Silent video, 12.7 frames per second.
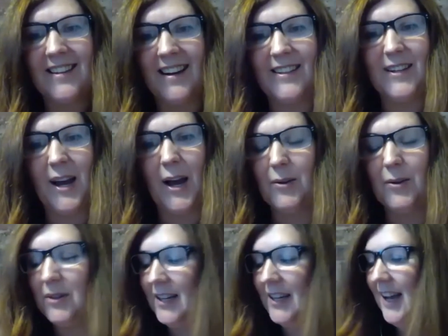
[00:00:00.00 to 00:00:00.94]
I
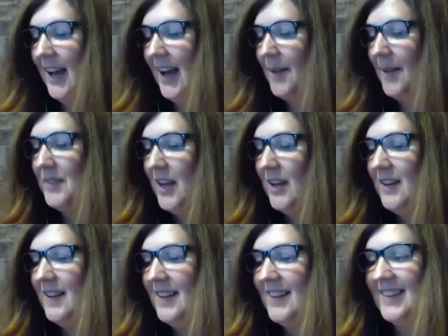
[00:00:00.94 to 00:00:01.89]

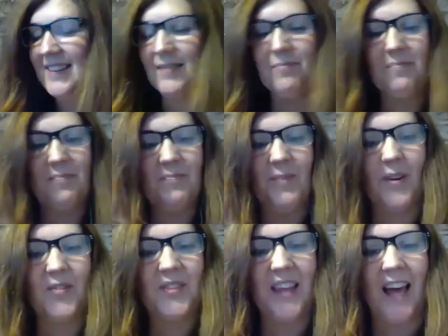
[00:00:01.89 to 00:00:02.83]
know.
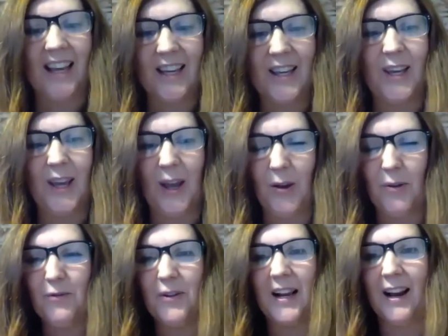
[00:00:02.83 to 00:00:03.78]
Well, thank you
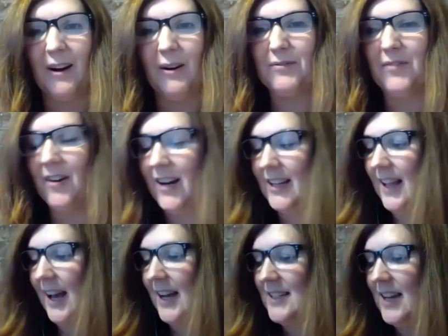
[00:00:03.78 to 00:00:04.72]
for clarifying
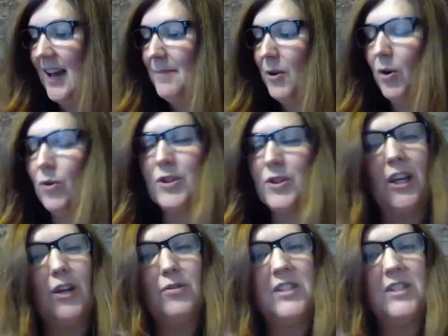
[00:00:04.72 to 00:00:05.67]
that. Also,
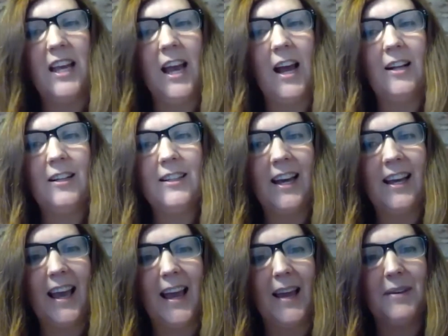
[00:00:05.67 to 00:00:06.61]
UCL, that
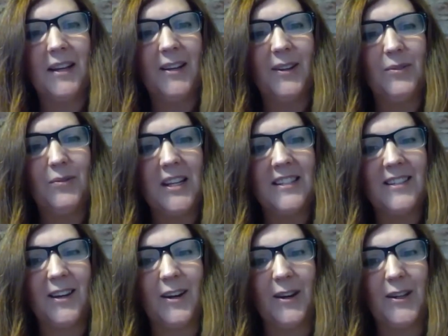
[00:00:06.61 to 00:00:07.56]
came in on the
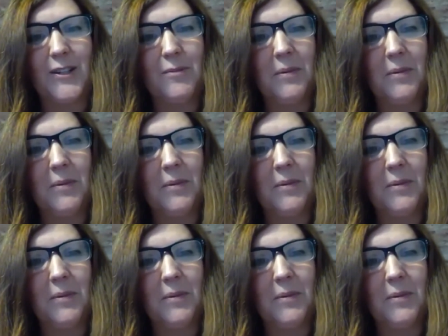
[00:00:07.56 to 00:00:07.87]
research, but